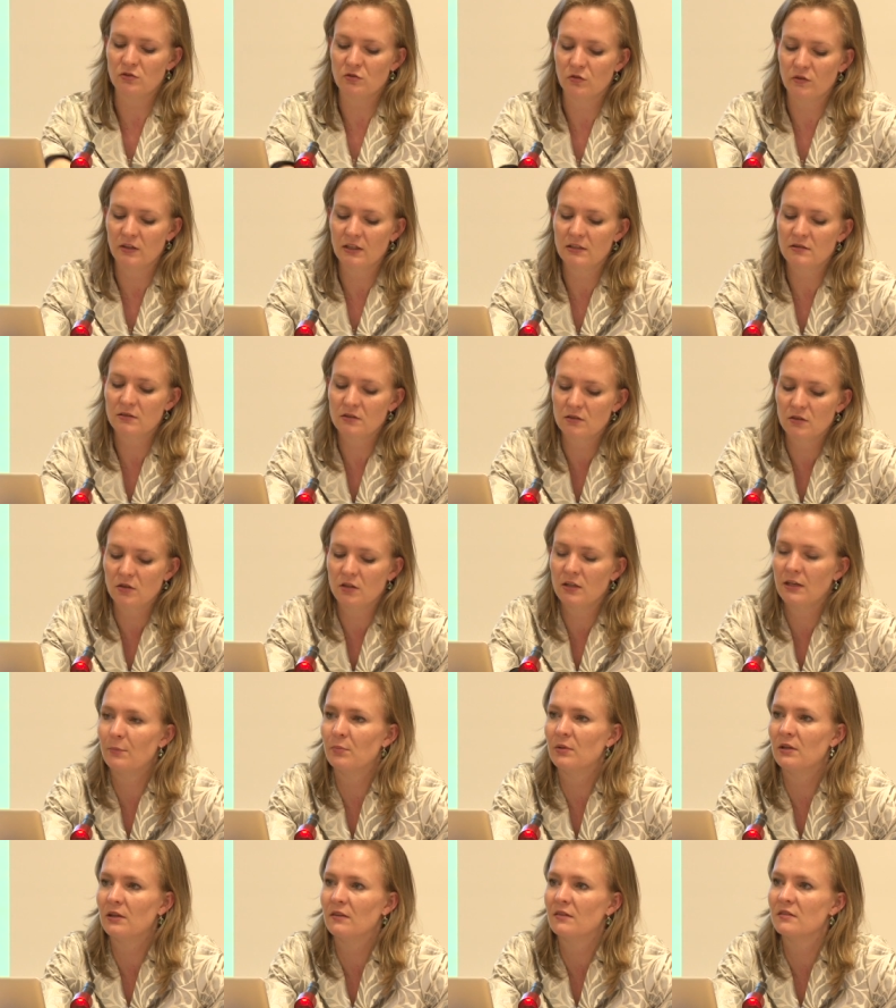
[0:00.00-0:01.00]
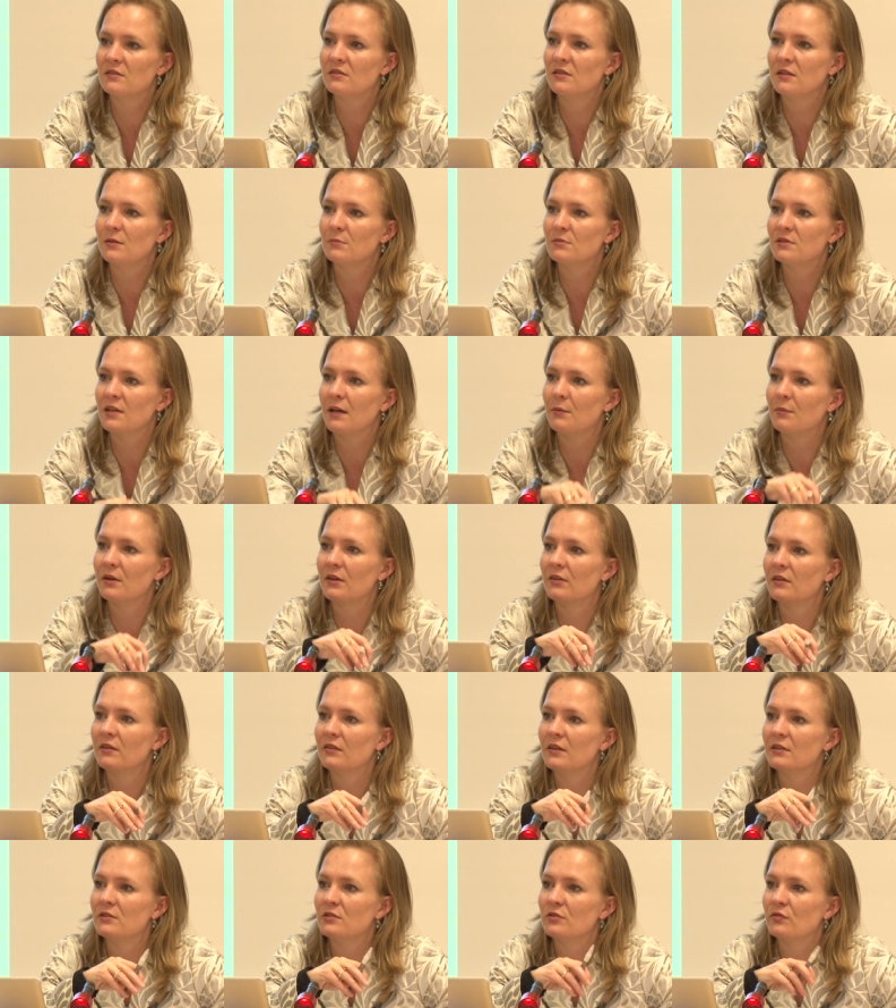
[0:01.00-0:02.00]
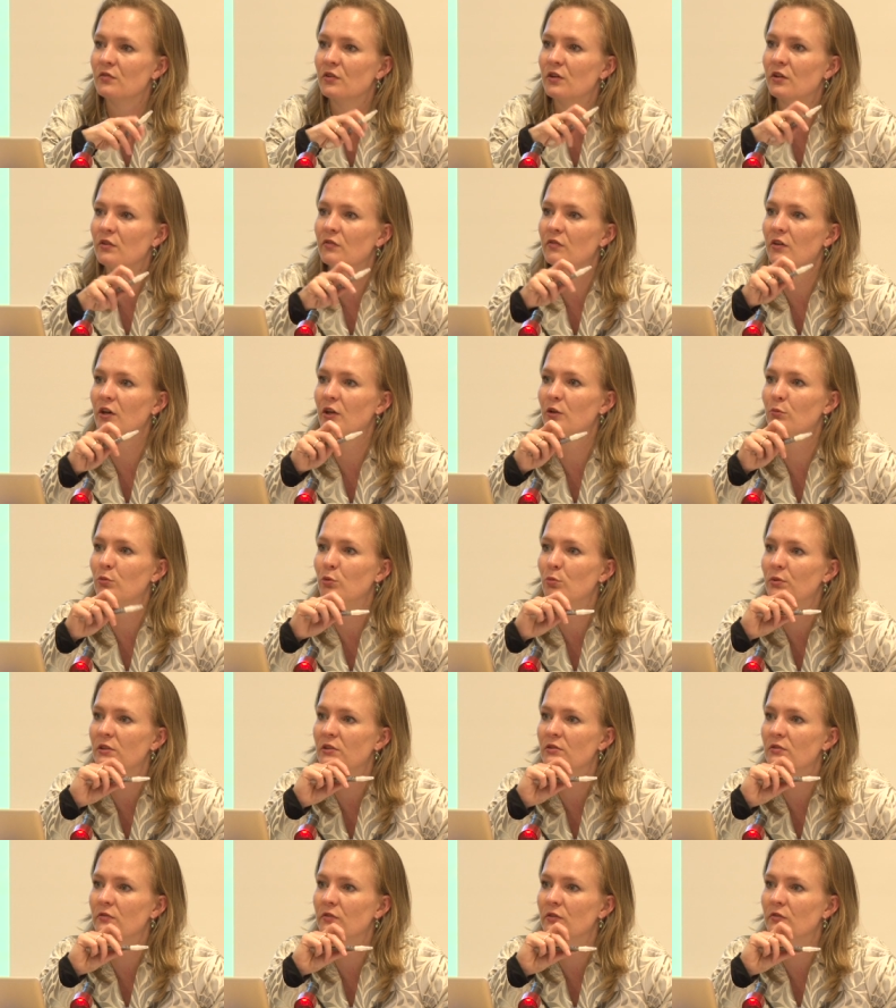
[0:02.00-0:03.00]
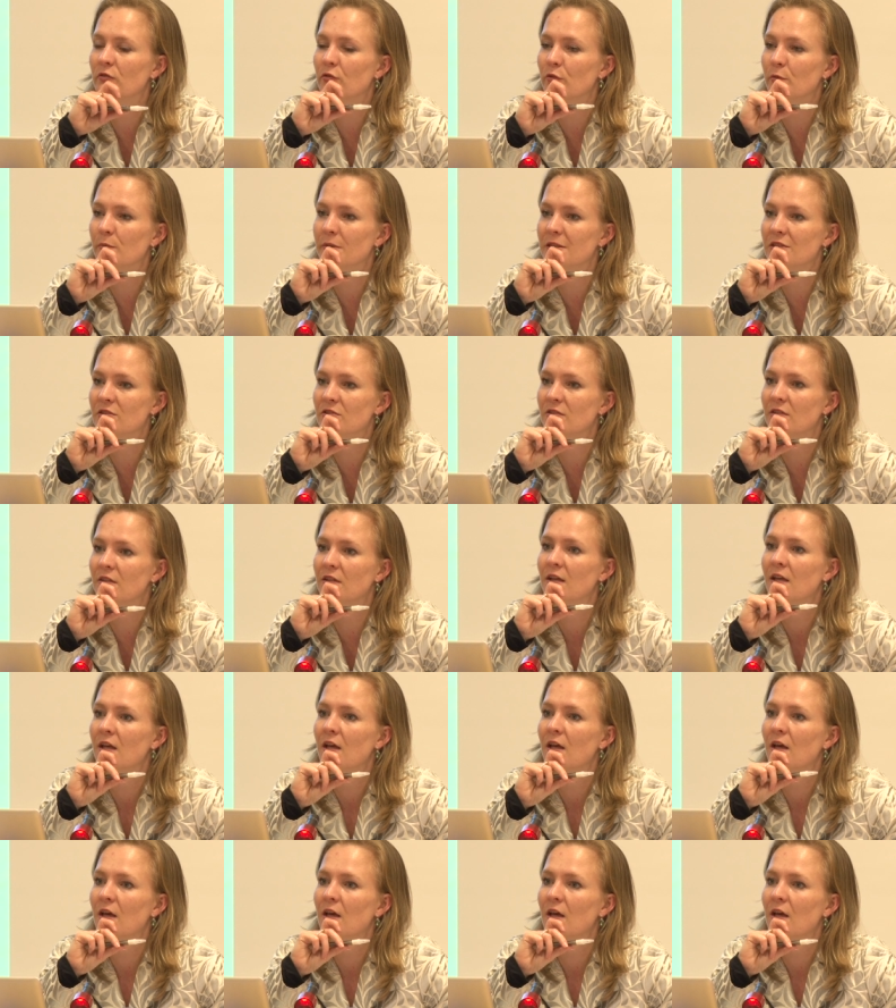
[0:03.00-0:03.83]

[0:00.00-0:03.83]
so that did not happen at the same time. I think that's a very valuable piece of information.